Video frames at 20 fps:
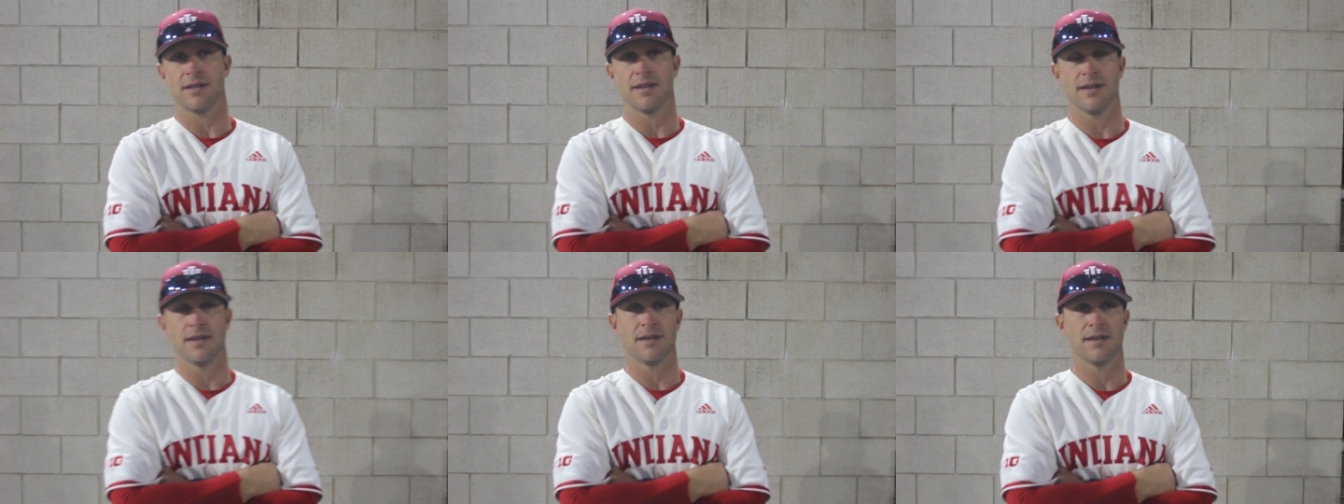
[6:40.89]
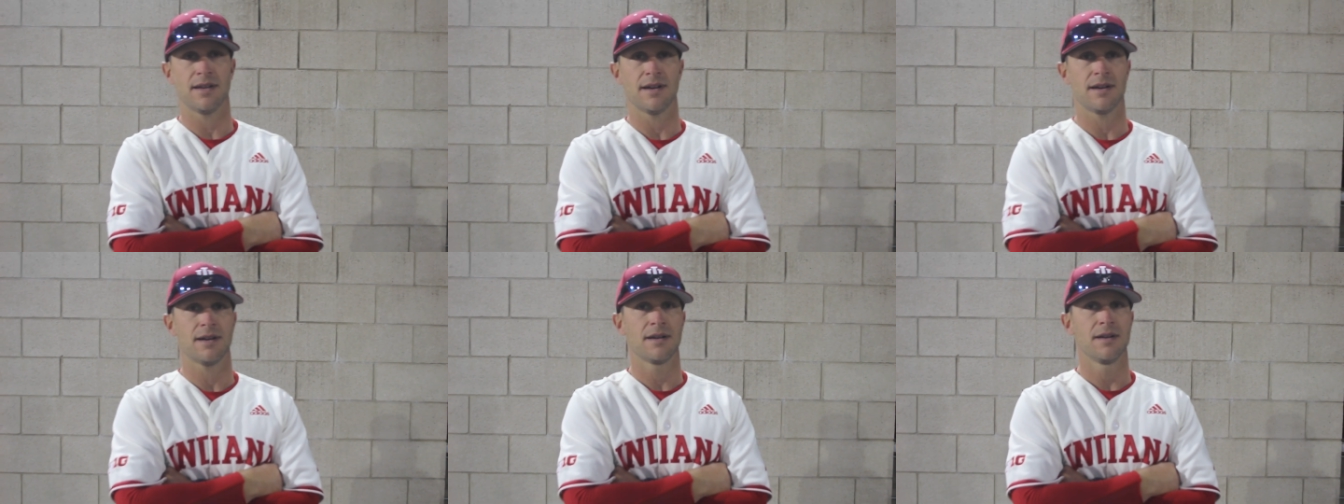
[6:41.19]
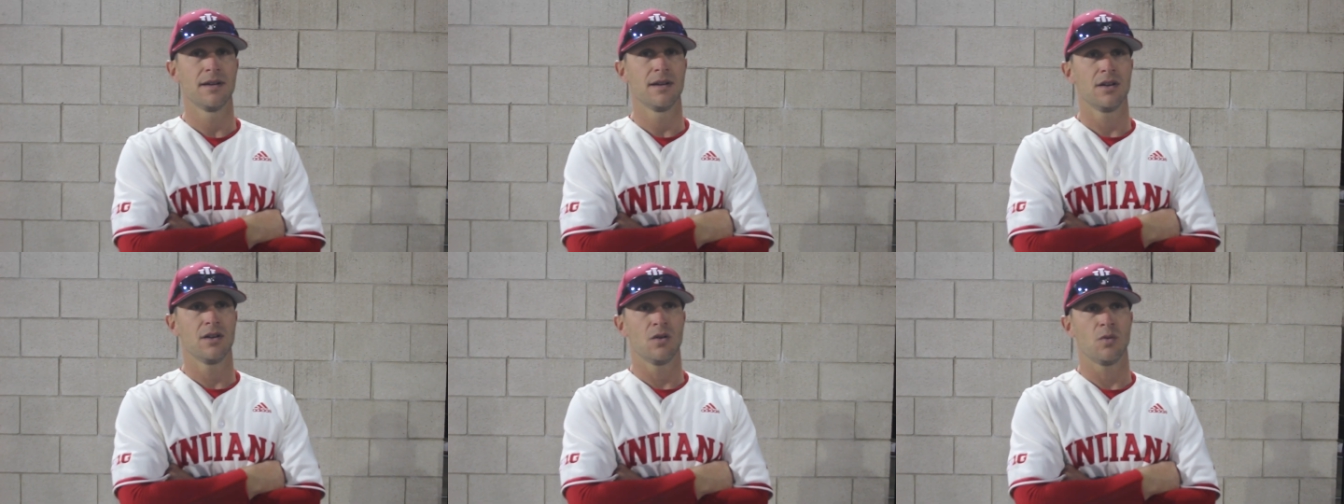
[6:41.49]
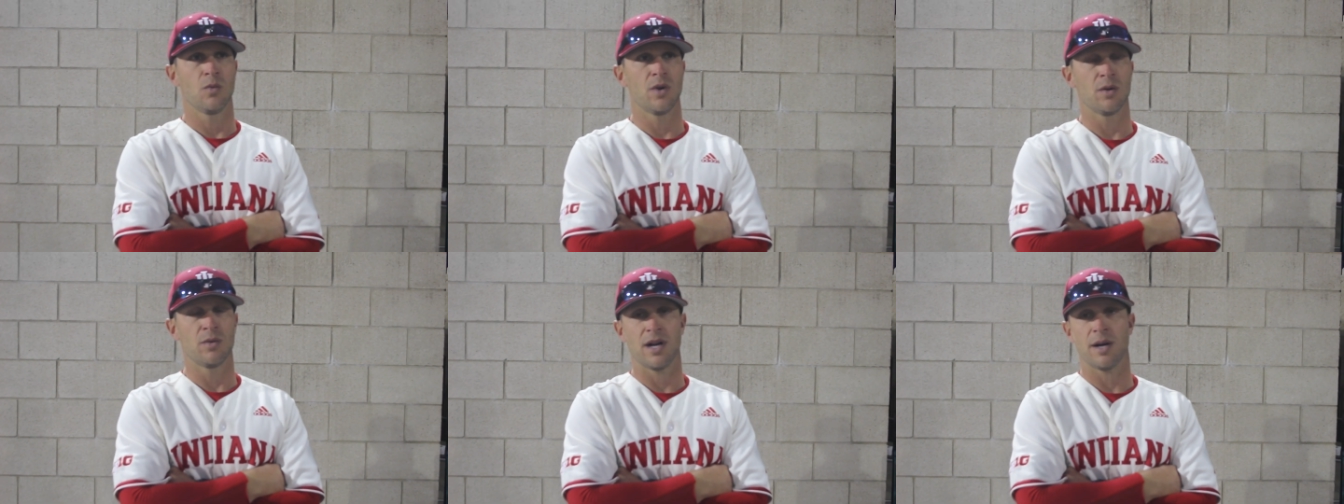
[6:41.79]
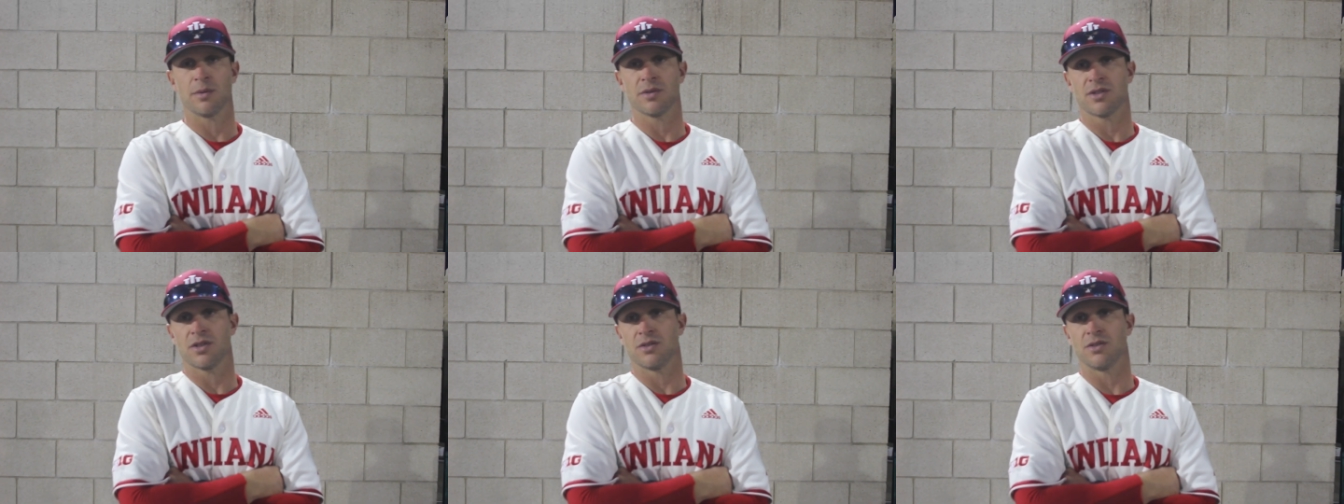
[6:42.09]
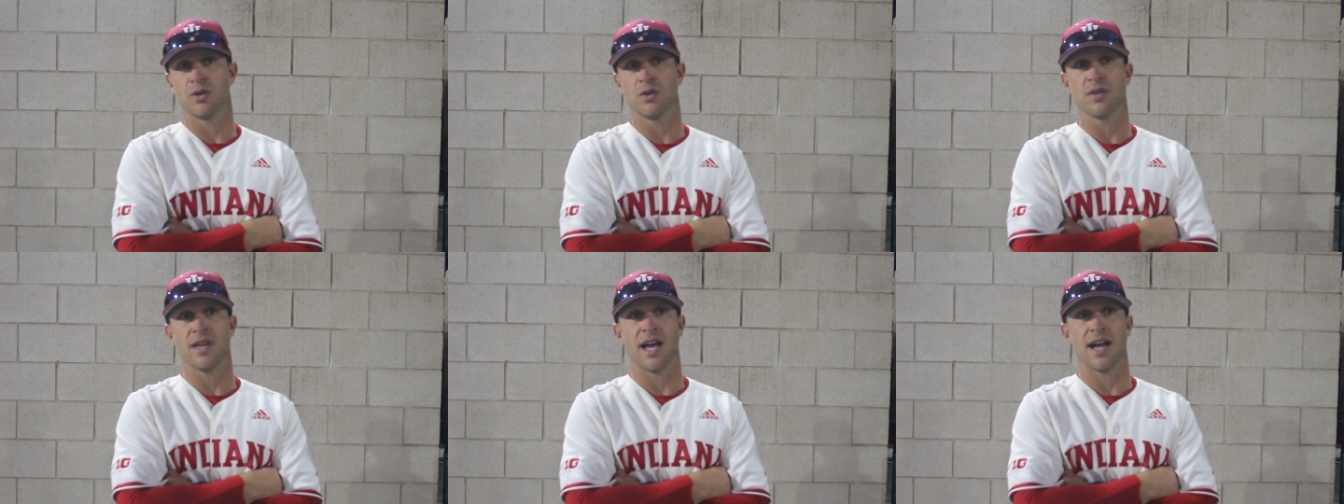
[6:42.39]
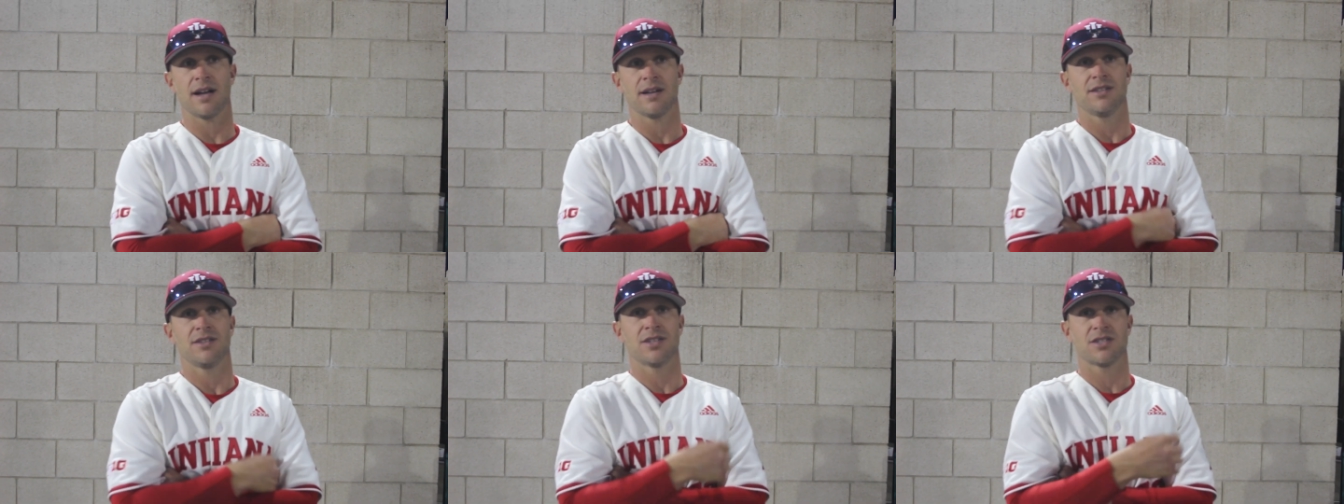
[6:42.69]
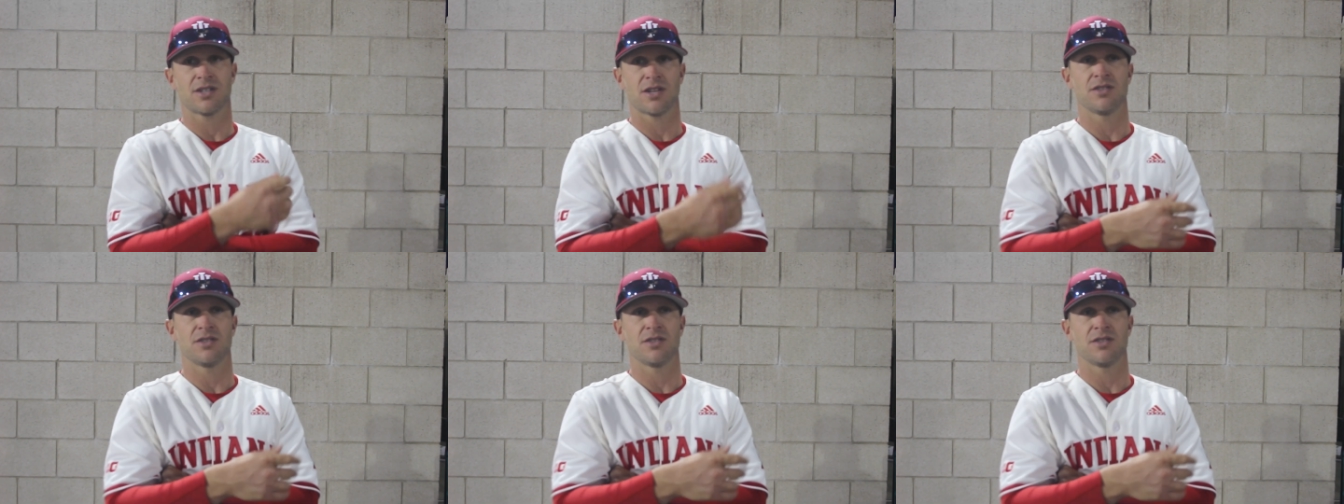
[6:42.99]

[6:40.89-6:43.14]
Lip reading: And we were able to do that just